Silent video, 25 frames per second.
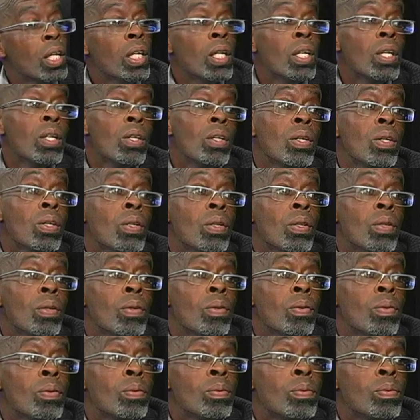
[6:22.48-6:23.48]
I believe
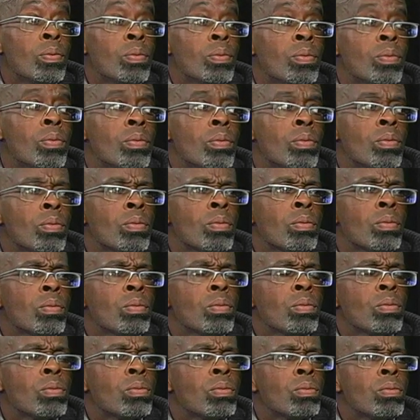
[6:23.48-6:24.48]
Wisconsin tried
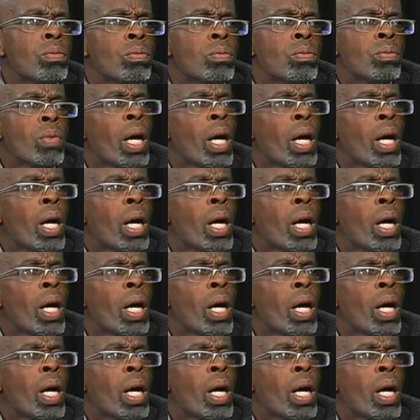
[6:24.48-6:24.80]
something like that.